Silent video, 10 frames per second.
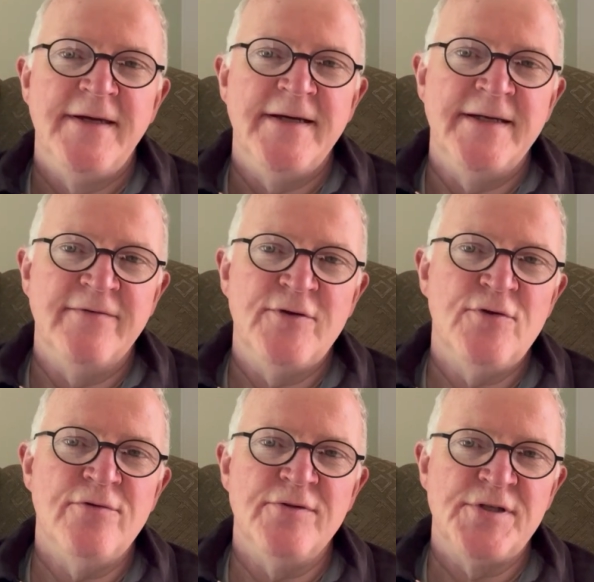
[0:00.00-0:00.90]
And of
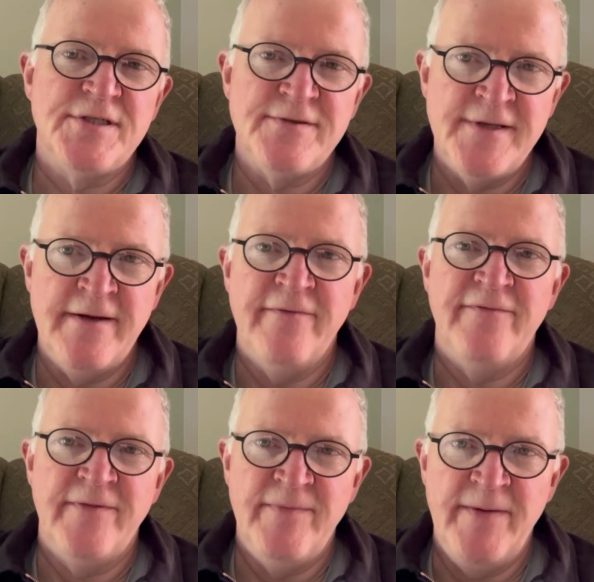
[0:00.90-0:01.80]
course,
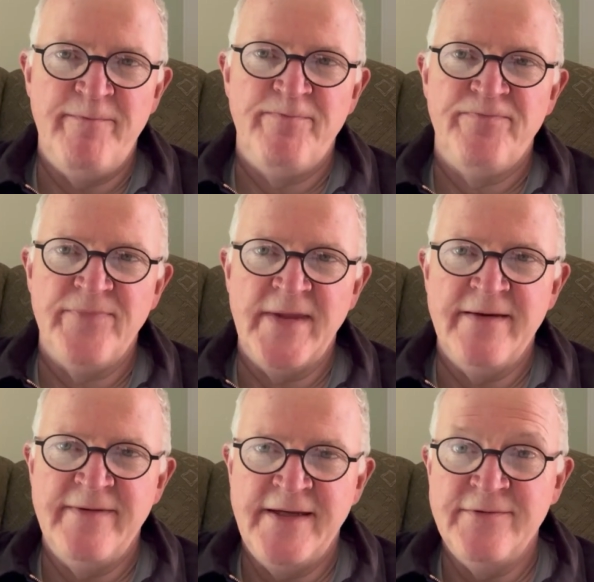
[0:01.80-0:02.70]
from the
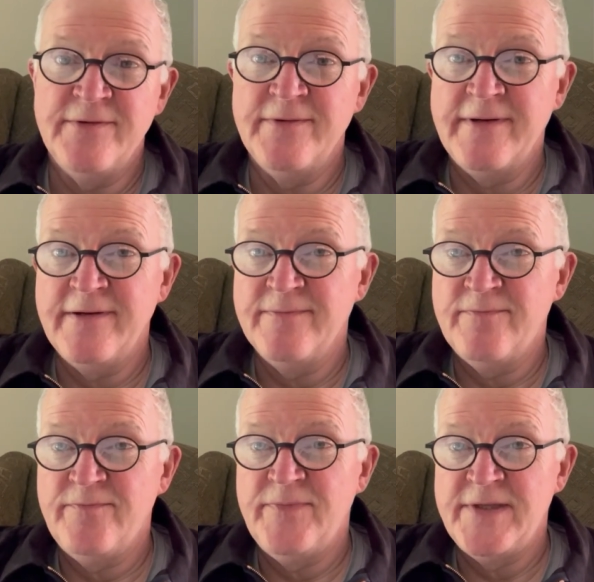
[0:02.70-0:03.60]
they would include
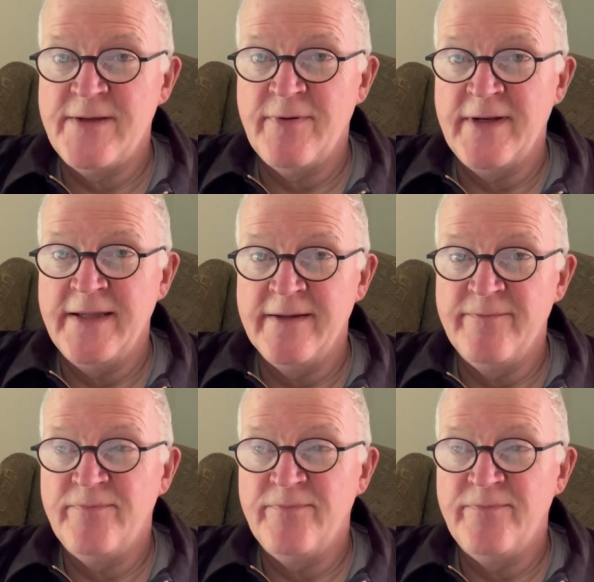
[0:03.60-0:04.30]
typically in the